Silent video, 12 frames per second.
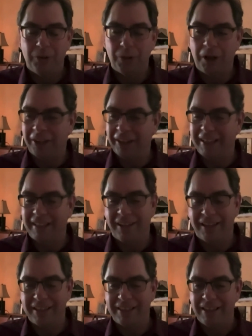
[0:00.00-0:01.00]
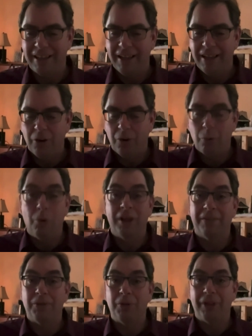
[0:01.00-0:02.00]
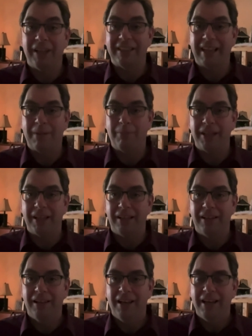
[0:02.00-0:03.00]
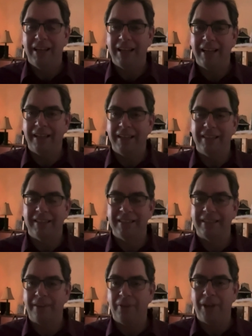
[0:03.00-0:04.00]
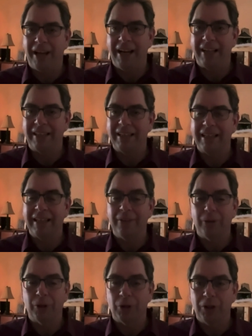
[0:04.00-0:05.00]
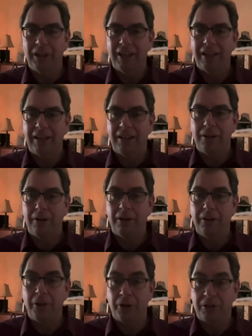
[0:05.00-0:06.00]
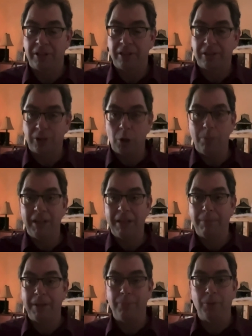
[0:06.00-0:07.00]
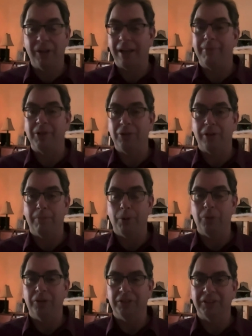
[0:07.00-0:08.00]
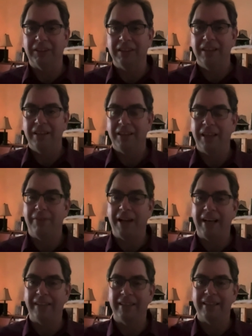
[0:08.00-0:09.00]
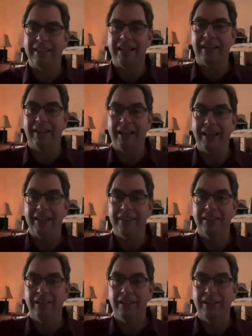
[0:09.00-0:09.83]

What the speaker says: all right, guys, one of two things happening is that either there's so many people coming to the polls, they've had to stay late,